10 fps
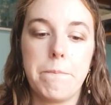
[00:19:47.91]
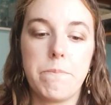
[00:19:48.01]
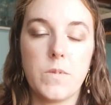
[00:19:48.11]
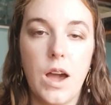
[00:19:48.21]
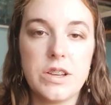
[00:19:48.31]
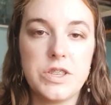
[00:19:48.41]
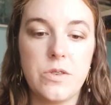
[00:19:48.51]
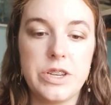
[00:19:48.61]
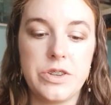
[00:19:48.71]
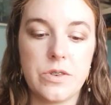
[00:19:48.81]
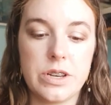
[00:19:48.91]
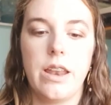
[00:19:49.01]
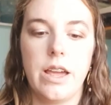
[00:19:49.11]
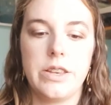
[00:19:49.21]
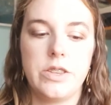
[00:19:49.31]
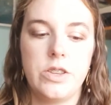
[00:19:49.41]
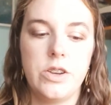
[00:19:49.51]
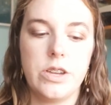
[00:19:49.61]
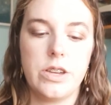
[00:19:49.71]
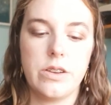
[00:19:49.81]
Long story short, I
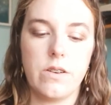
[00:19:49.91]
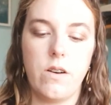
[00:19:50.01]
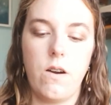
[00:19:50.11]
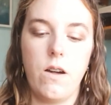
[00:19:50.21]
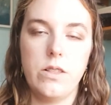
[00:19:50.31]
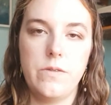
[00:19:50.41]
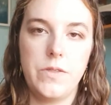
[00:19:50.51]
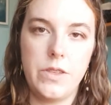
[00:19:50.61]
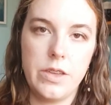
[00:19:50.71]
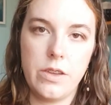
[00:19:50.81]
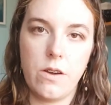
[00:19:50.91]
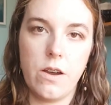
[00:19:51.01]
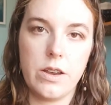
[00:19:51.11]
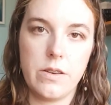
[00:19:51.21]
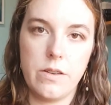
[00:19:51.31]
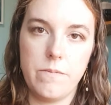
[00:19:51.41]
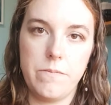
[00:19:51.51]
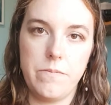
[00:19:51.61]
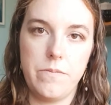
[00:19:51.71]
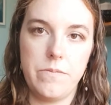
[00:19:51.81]
took all of the yarn
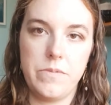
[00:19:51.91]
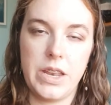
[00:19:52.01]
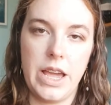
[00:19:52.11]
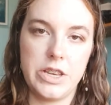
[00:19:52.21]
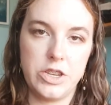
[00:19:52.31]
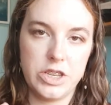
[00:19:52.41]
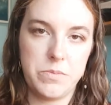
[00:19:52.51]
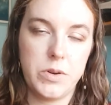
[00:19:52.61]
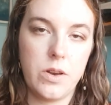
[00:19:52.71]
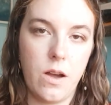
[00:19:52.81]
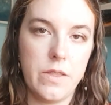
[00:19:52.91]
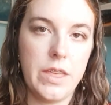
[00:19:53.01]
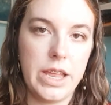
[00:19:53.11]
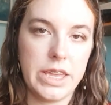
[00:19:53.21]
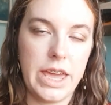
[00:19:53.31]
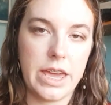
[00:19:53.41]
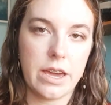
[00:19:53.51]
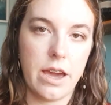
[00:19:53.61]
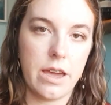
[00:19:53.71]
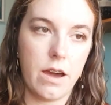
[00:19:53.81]
that I had just put on that cake,
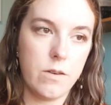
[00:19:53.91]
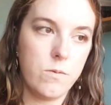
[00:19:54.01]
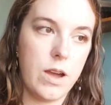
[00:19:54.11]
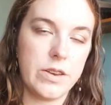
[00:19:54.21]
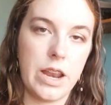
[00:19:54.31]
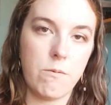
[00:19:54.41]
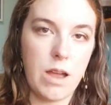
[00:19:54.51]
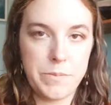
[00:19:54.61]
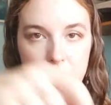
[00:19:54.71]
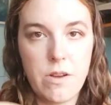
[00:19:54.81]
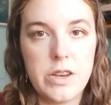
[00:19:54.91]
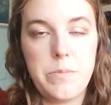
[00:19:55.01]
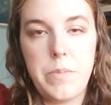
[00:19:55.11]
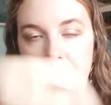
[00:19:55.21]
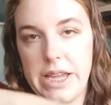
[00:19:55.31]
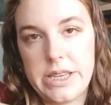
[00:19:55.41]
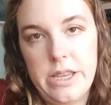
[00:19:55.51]
I unwound it, I wrapped it around a bucket